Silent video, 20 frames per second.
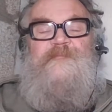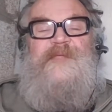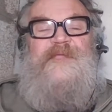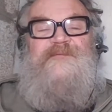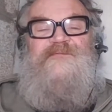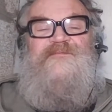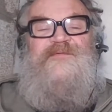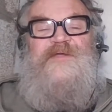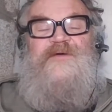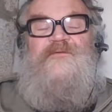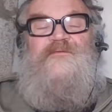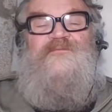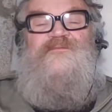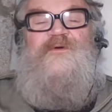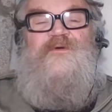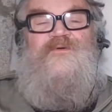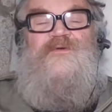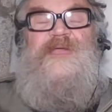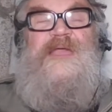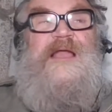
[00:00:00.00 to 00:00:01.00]
me feel
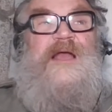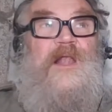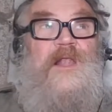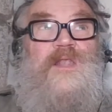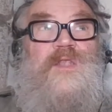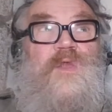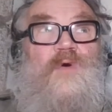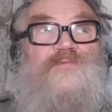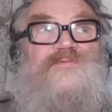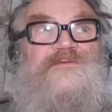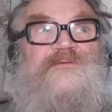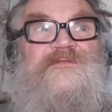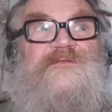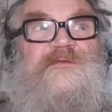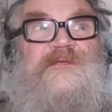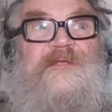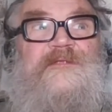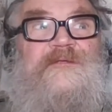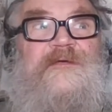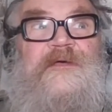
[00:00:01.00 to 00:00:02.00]
very
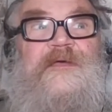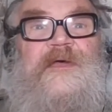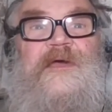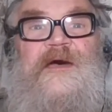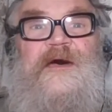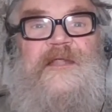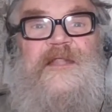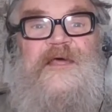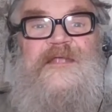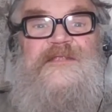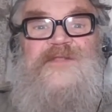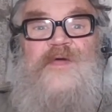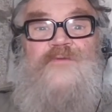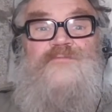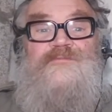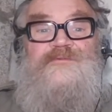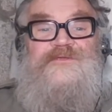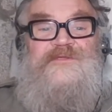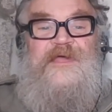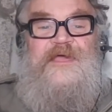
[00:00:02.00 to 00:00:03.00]
closeted, and I
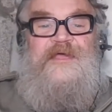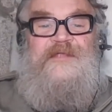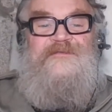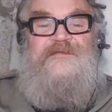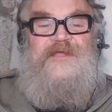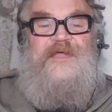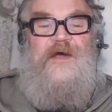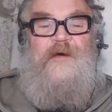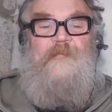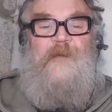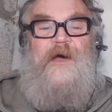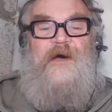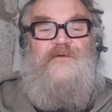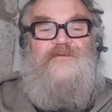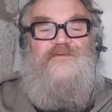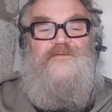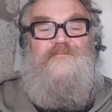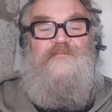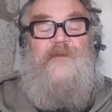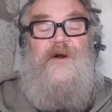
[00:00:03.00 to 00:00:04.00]
don't dare to come
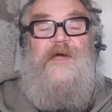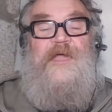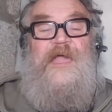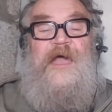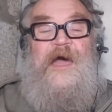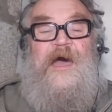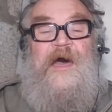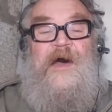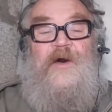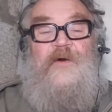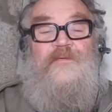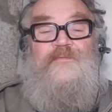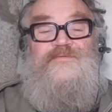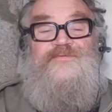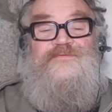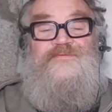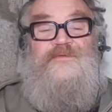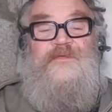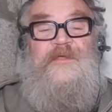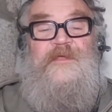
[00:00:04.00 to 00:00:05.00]
out of my
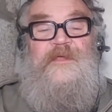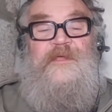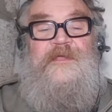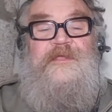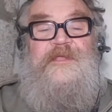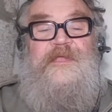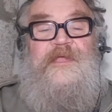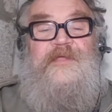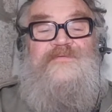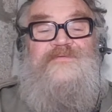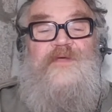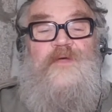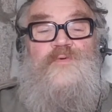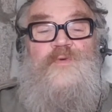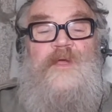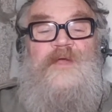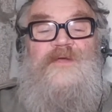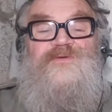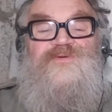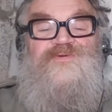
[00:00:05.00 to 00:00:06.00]
house. Yeah, so
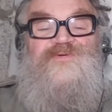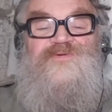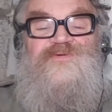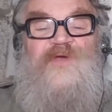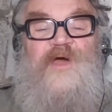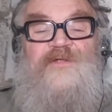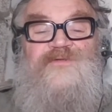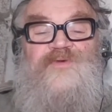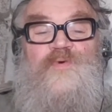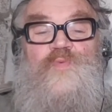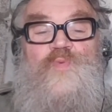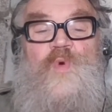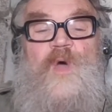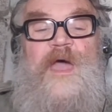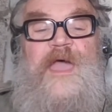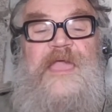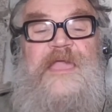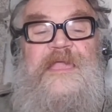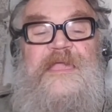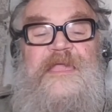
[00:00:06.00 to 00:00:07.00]
shut
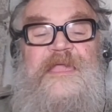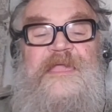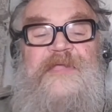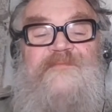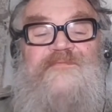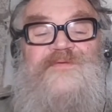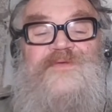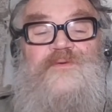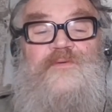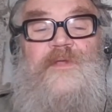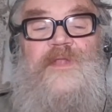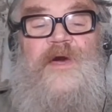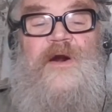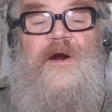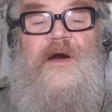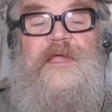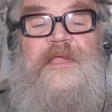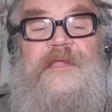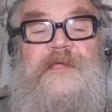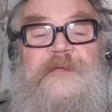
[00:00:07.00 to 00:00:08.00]
away if you
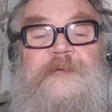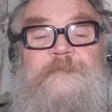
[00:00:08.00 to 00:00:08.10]
like.